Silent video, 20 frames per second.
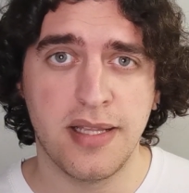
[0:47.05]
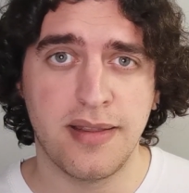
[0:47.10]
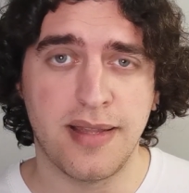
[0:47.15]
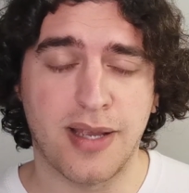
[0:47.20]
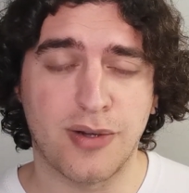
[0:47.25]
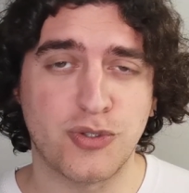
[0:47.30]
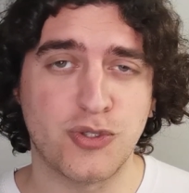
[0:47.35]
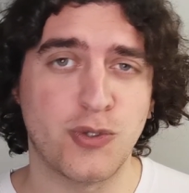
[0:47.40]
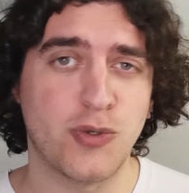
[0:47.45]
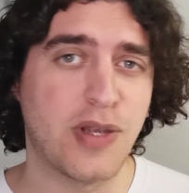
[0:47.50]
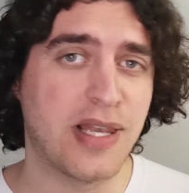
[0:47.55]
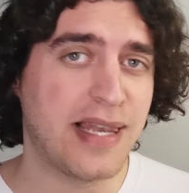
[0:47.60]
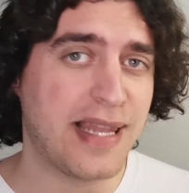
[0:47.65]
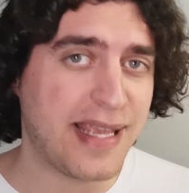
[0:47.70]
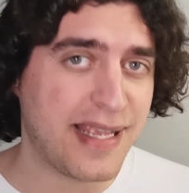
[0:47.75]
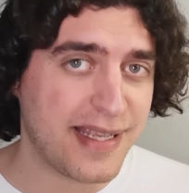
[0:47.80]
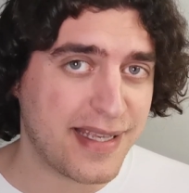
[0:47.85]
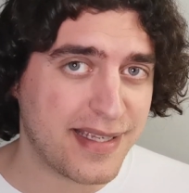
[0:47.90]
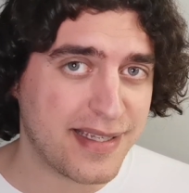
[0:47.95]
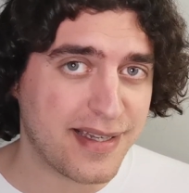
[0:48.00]
The actual
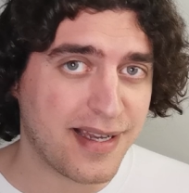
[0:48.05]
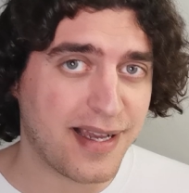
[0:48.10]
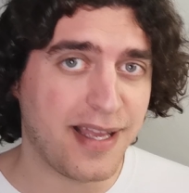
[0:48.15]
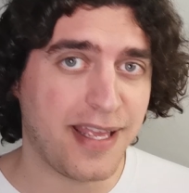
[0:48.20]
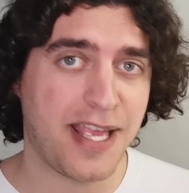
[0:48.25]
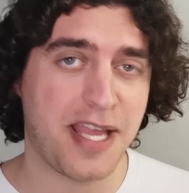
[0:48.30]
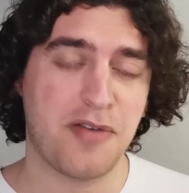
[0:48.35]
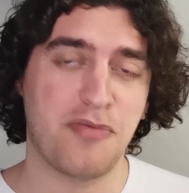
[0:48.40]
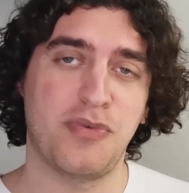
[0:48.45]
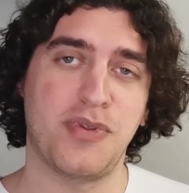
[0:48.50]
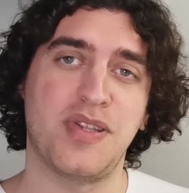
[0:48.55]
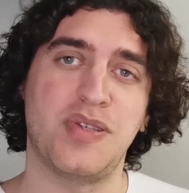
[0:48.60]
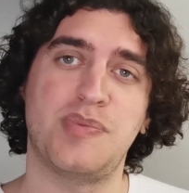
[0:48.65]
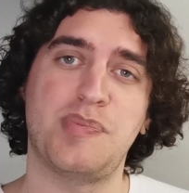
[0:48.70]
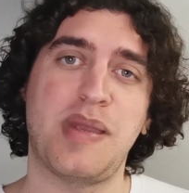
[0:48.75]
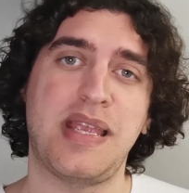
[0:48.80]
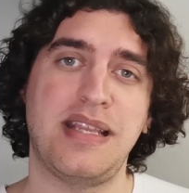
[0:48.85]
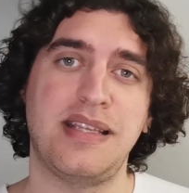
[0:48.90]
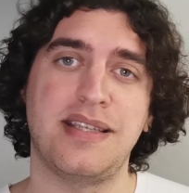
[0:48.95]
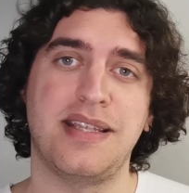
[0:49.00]
link I have with this
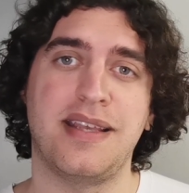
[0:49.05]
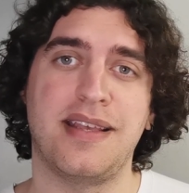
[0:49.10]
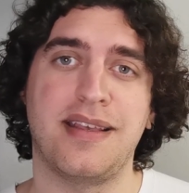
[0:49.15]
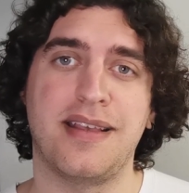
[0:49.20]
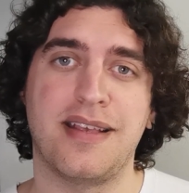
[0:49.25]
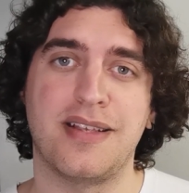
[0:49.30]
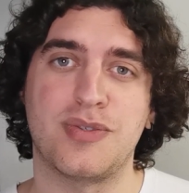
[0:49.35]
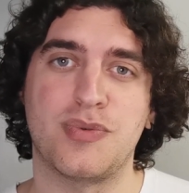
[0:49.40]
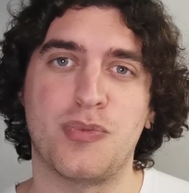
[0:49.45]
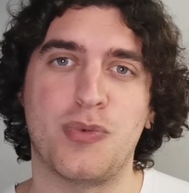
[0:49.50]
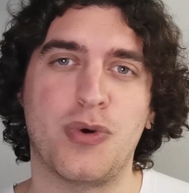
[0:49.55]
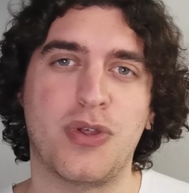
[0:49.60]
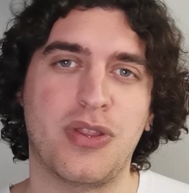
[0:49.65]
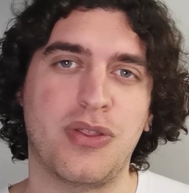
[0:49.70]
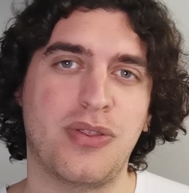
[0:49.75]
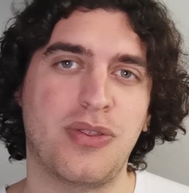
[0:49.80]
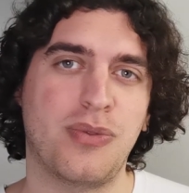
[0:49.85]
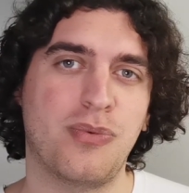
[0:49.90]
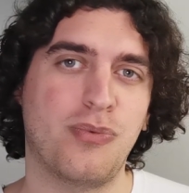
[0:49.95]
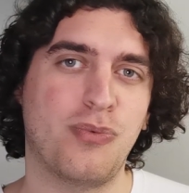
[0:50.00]
painting is
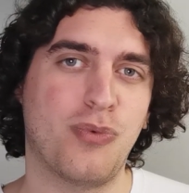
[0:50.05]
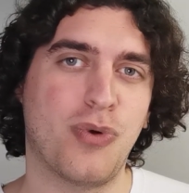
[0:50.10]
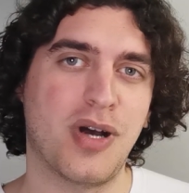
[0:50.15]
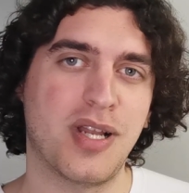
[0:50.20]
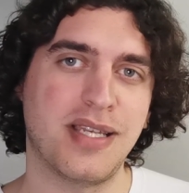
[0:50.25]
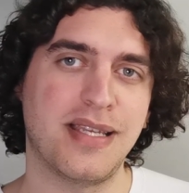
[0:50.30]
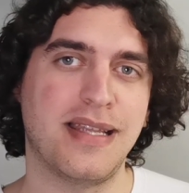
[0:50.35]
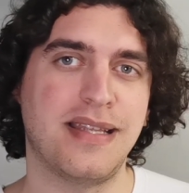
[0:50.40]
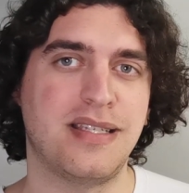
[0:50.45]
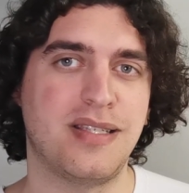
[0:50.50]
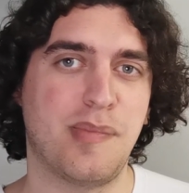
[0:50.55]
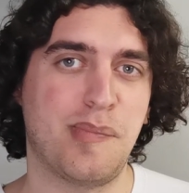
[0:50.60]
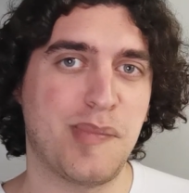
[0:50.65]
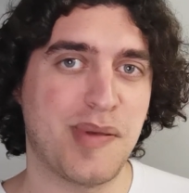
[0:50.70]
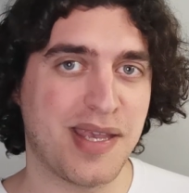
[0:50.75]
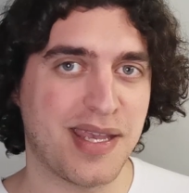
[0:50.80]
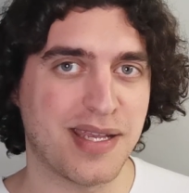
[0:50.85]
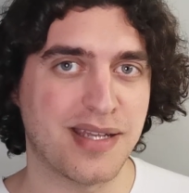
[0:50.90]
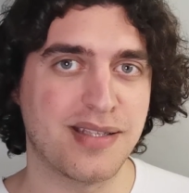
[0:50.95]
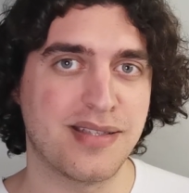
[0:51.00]
with what it
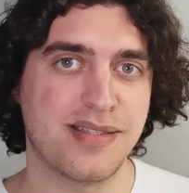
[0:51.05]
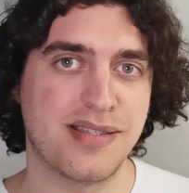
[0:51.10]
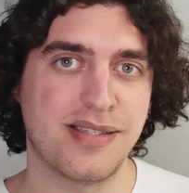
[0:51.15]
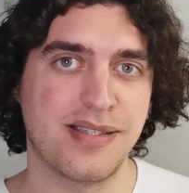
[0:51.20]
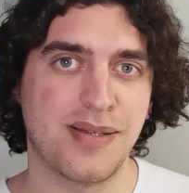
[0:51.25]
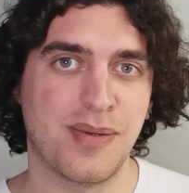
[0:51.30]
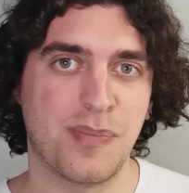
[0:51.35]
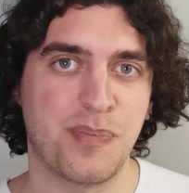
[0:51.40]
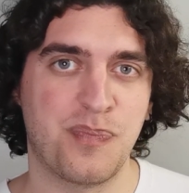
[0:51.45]
depicts.